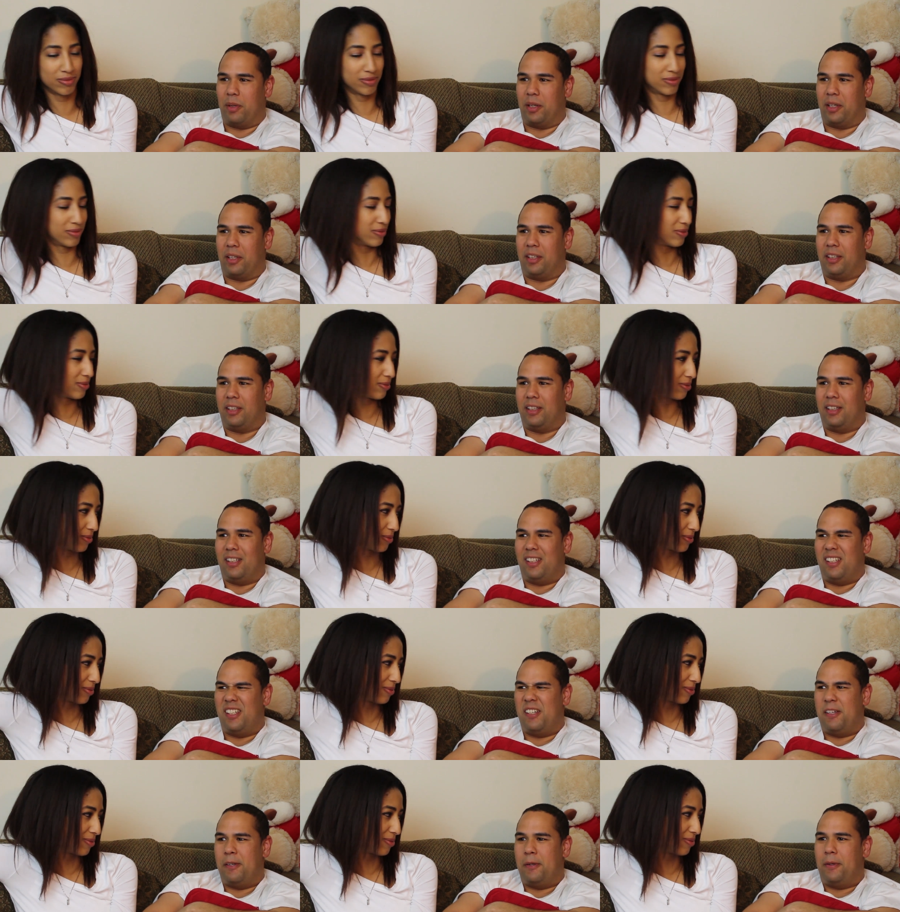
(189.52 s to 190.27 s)
Speaker 1: but
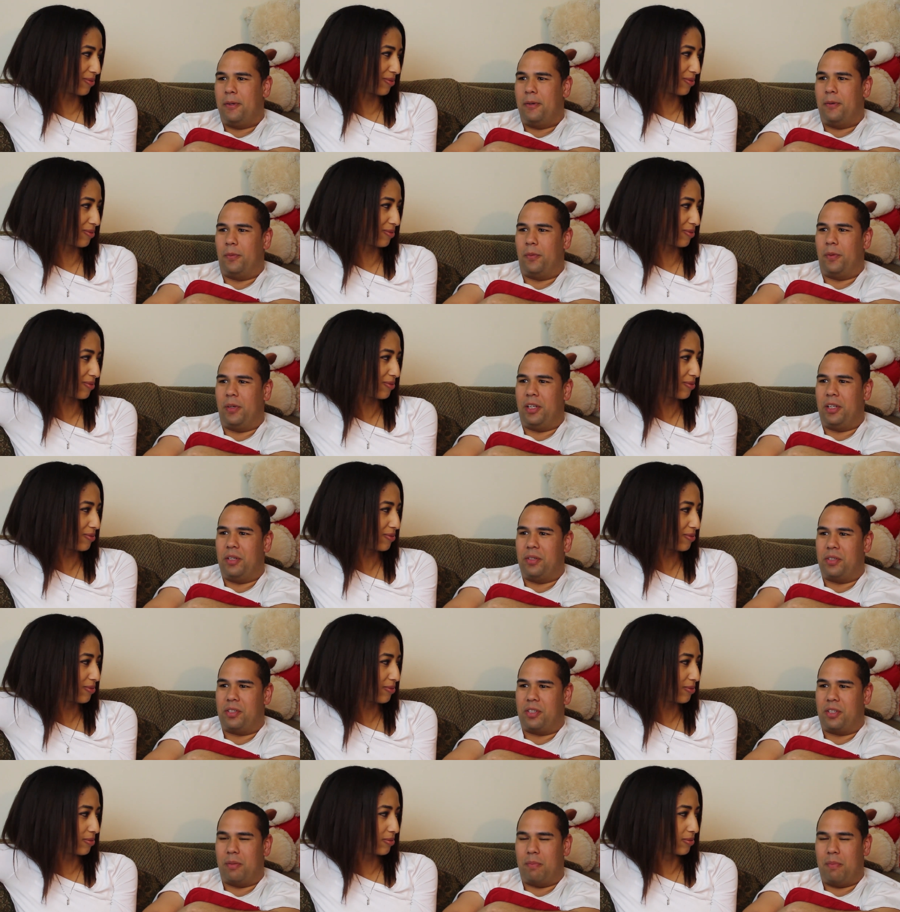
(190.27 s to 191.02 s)
we
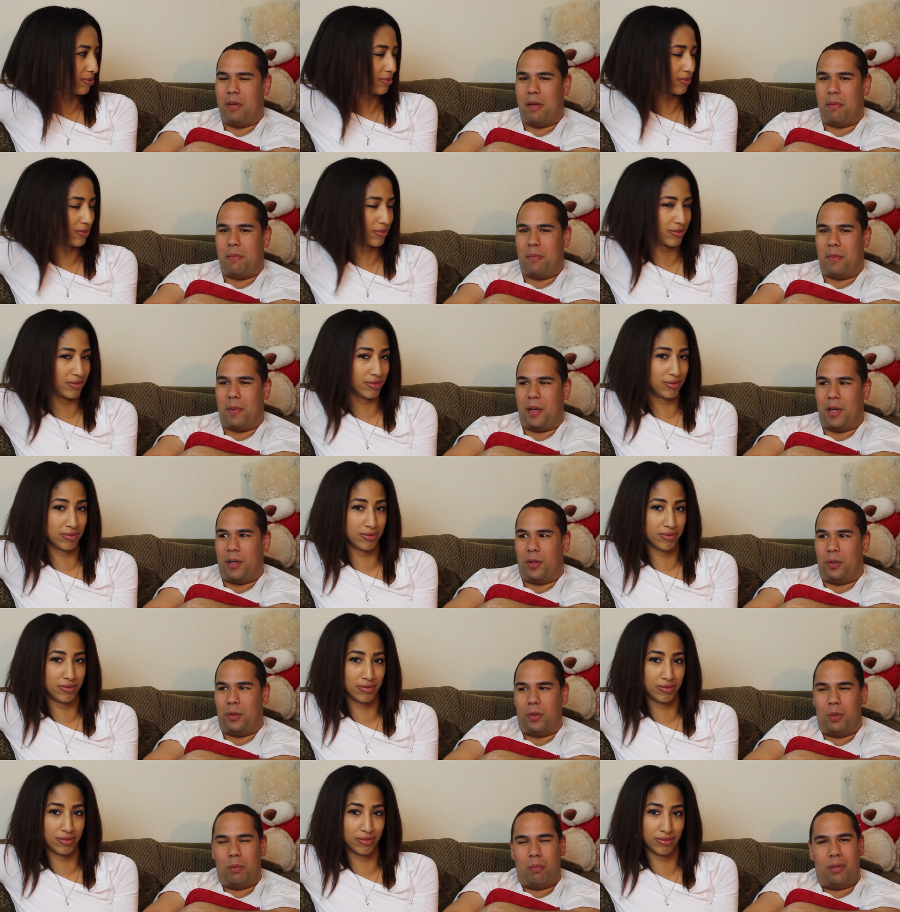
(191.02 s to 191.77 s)
used to me and my
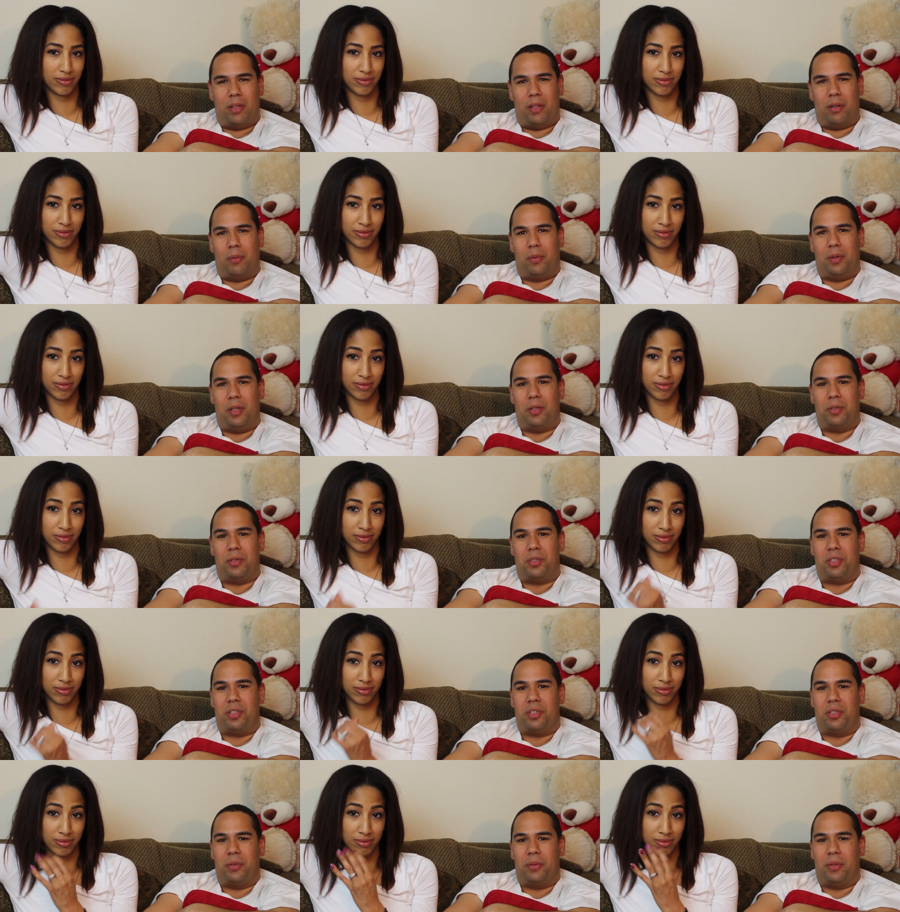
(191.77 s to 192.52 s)
older brother. We
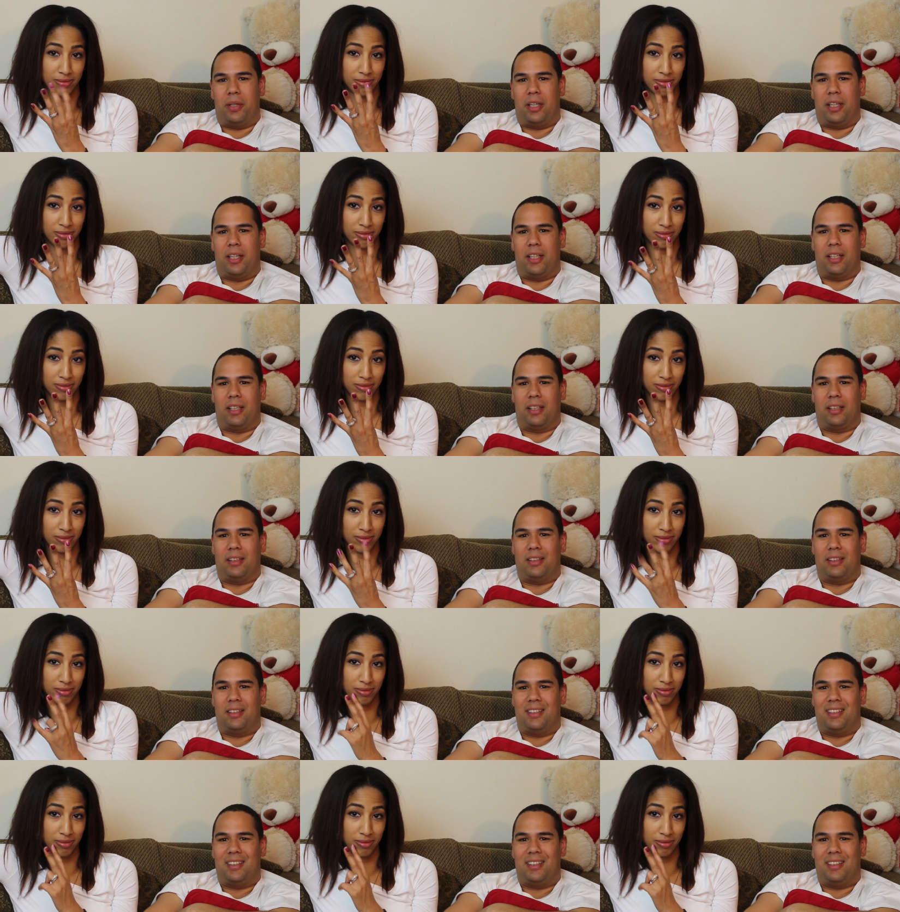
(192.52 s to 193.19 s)
used to uh,